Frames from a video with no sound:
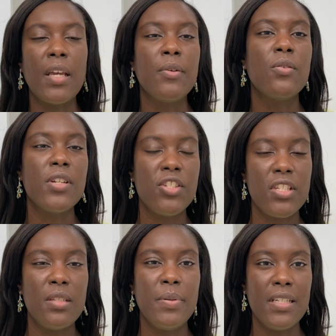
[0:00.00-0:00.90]
I've been going to
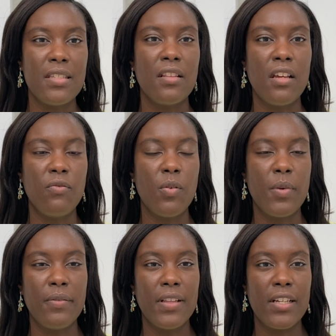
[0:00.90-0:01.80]
JCPenney Salon for my
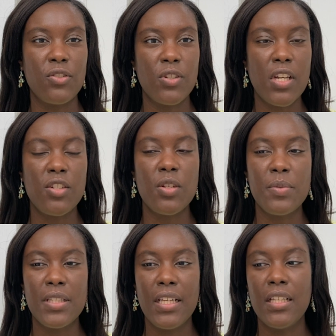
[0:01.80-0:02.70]
relaxer
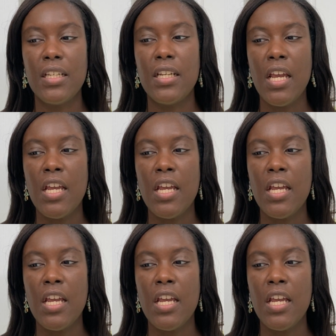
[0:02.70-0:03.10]
touch-ups lately,